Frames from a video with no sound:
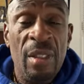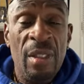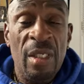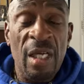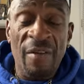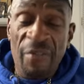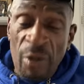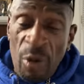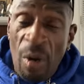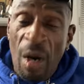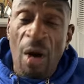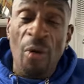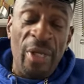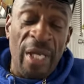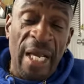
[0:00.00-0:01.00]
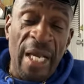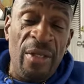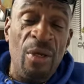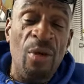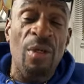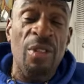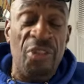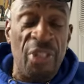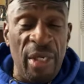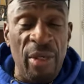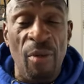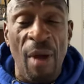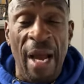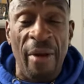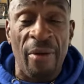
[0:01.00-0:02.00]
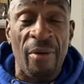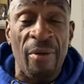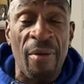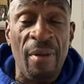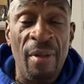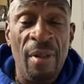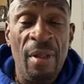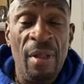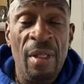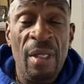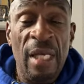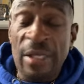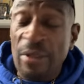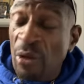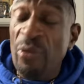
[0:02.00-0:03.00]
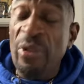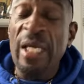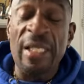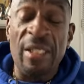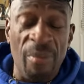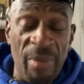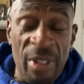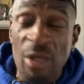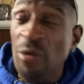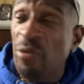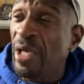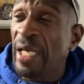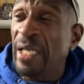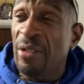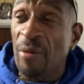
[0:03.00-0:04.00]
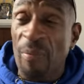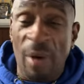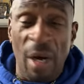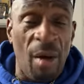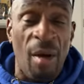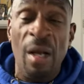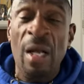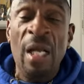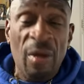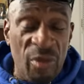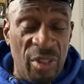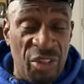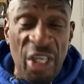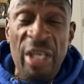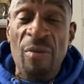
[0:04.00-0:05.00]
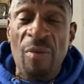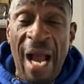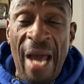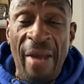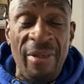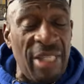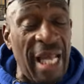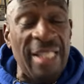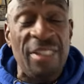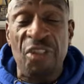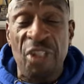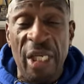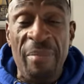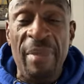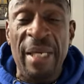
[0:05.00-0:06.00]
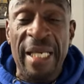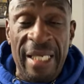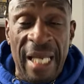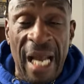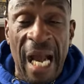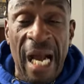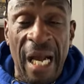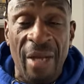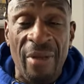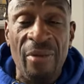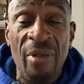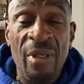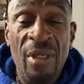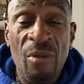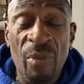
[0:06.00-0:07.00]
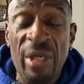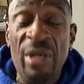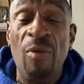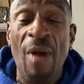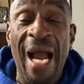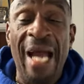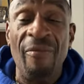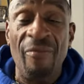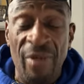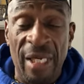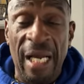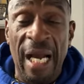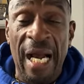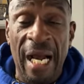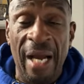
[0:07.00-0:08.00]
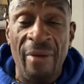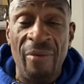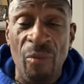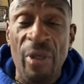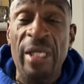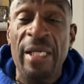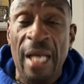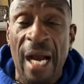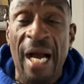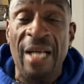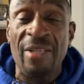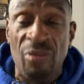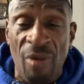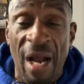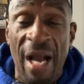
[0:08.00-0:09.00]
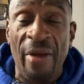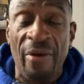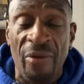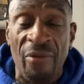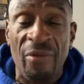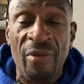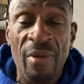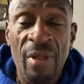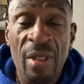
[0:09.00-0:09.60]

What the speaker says: If you on here, you a G-Rider. And you need to be G-Rod, that G mean God. We riding for God. We God's riders,